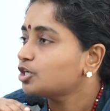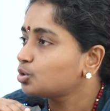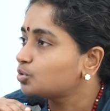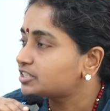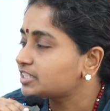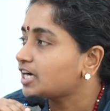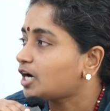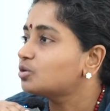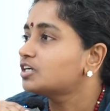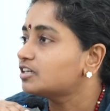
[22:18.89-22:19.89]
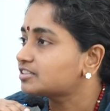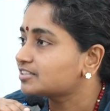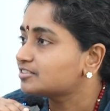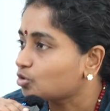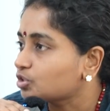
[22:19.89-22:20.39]
you will see how girls
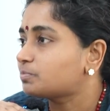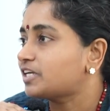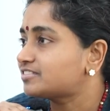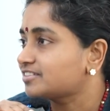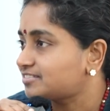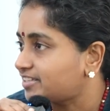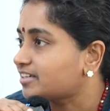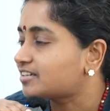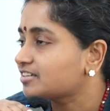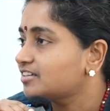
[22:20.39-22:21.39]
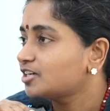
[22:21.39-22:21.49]
in those places think,